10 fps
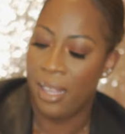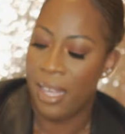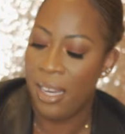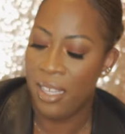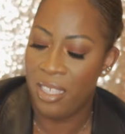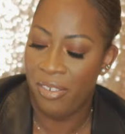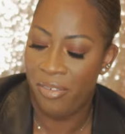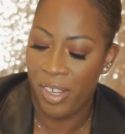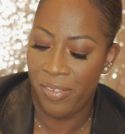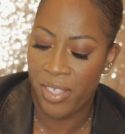That is
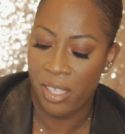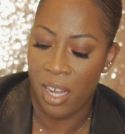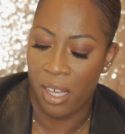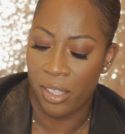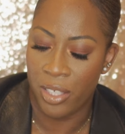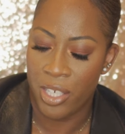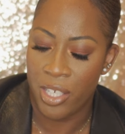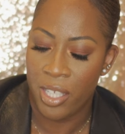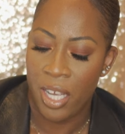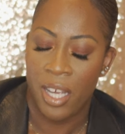$50,